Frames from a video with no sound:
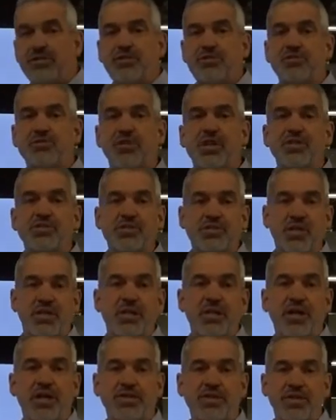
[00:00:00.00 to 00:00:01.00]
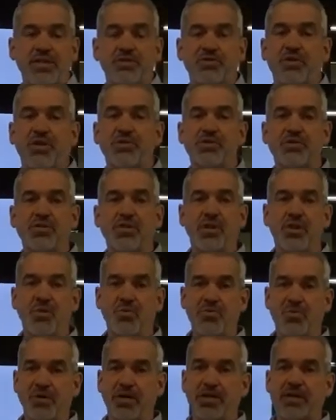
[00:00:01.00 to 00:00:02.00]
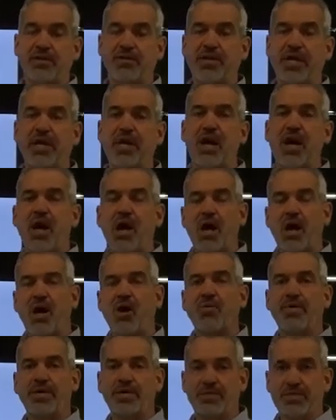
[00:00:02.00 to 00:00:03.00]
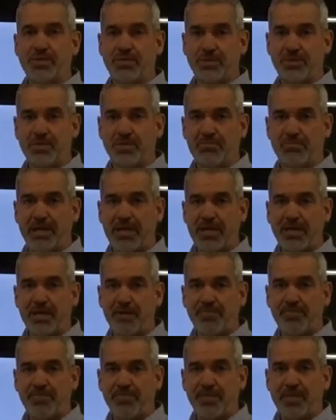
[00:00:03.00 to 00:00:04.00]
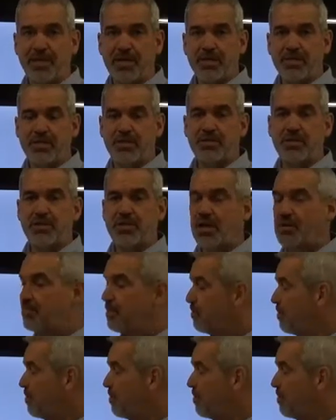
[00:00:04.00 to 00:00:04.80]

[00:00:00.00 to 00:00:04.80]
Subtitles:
trust nothing, trust no one. Okay, always use your meter to determine